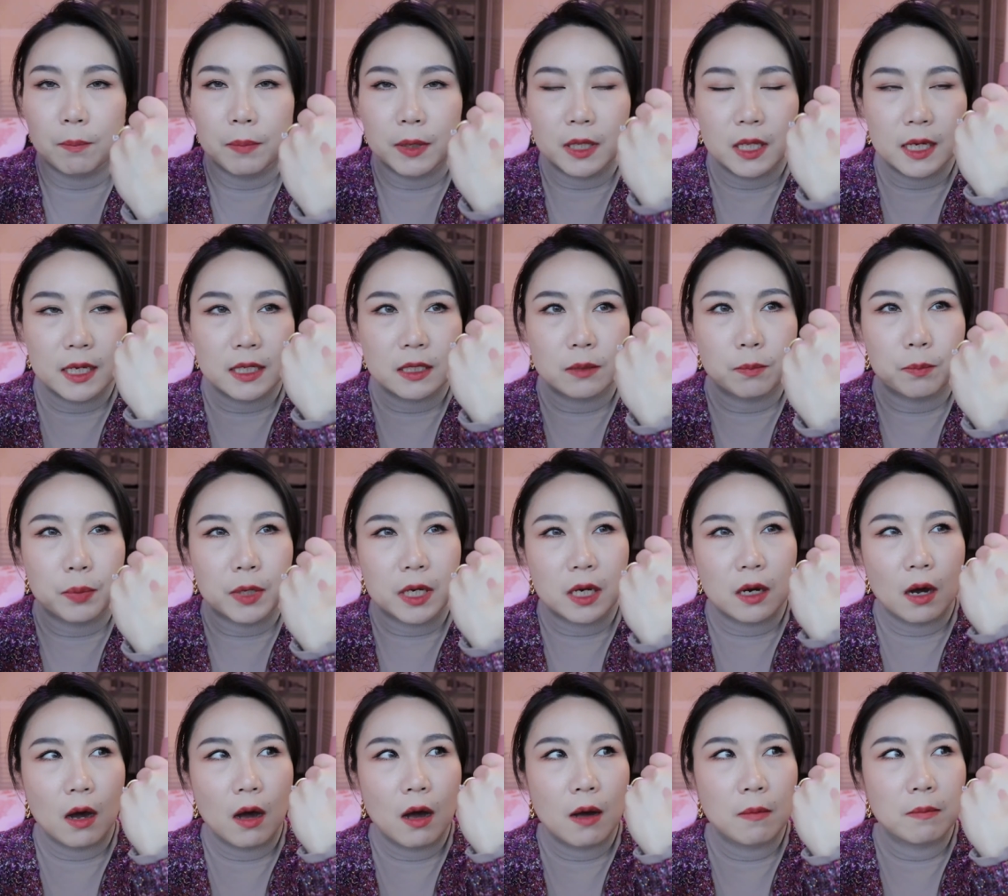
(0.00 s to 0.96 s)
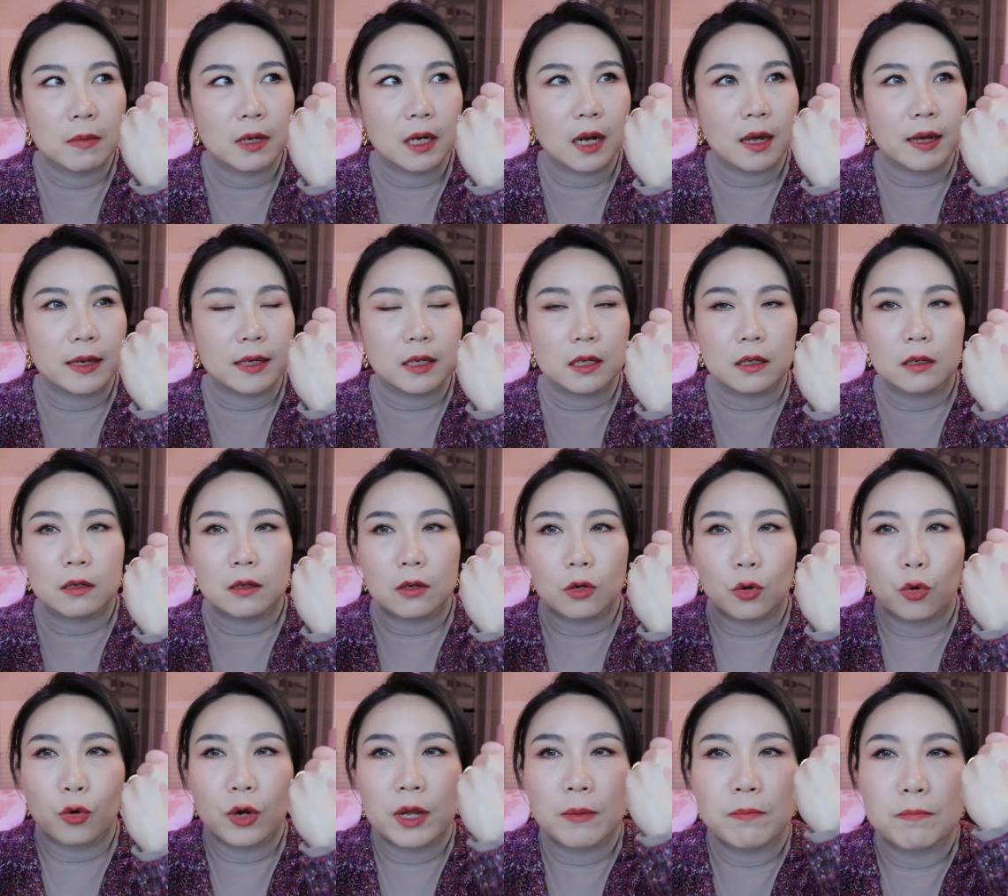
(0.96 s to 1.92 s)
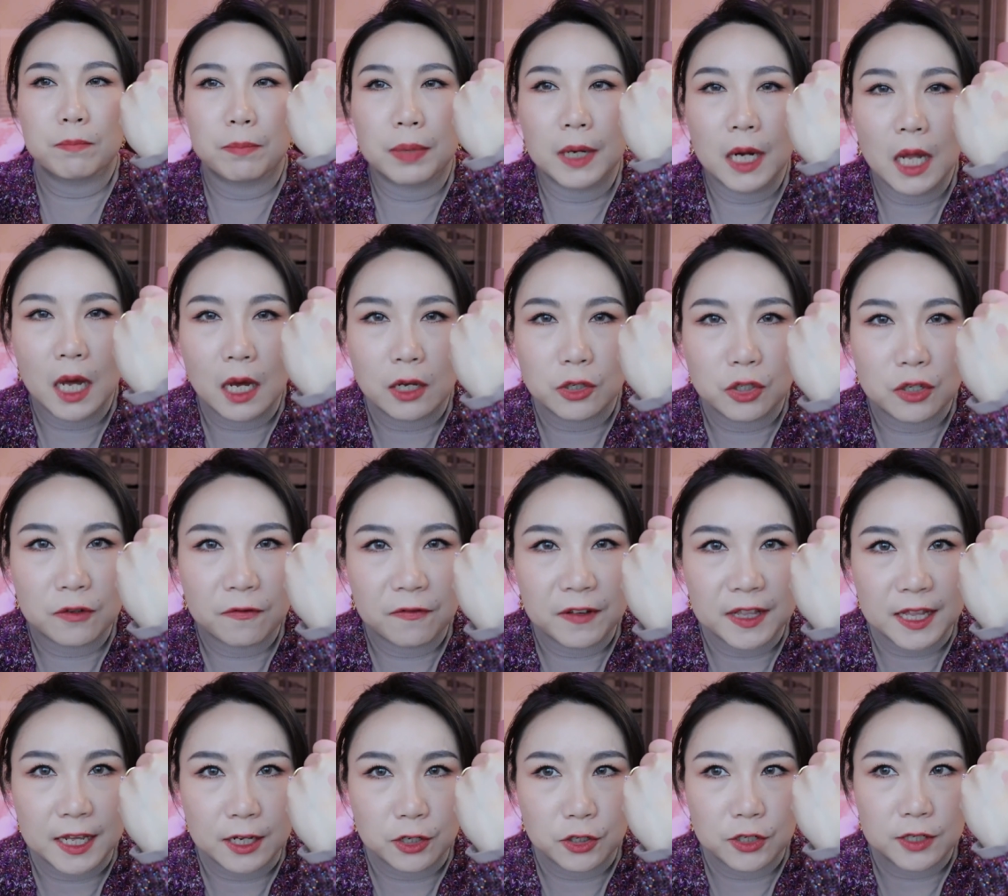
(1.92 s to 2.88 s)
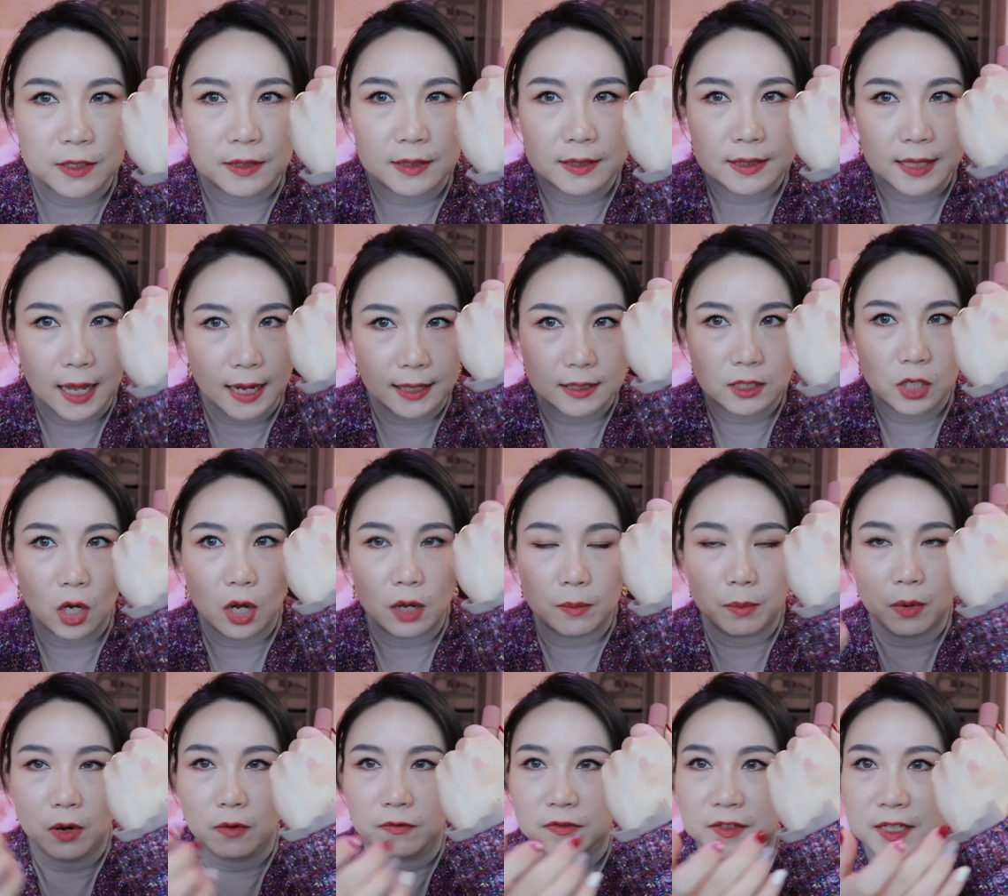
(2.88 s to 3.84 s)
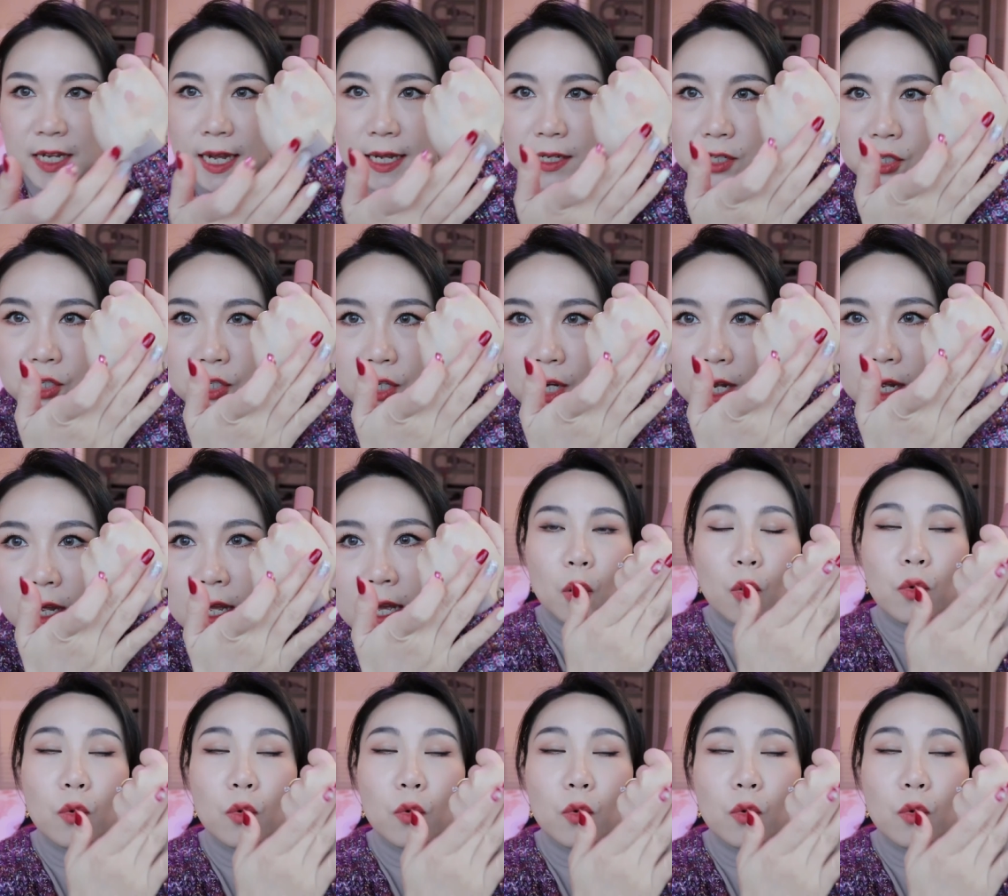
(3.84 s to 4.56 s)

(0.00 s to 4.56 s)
but it's become like cream blush finish, that type of texture.